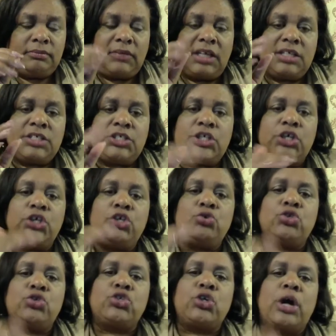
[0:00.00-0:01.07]
until
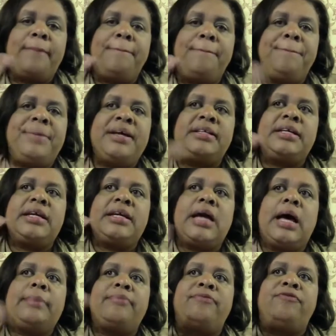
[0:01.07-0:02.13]
you start building
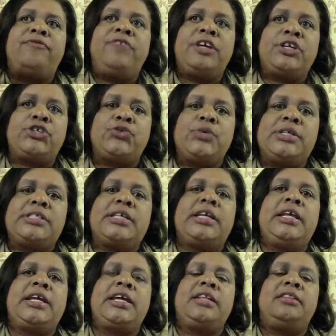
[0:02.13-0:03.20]
up victories that
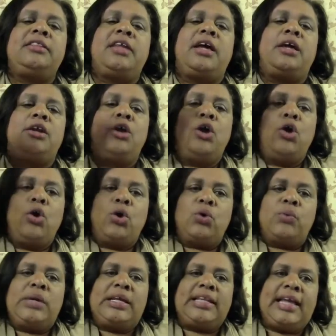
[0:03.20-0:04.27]
it can then
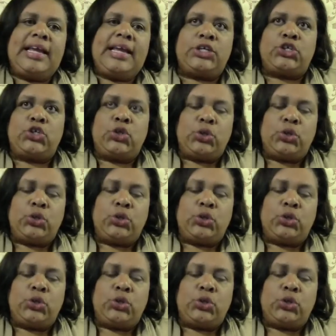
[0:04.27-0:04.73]
do,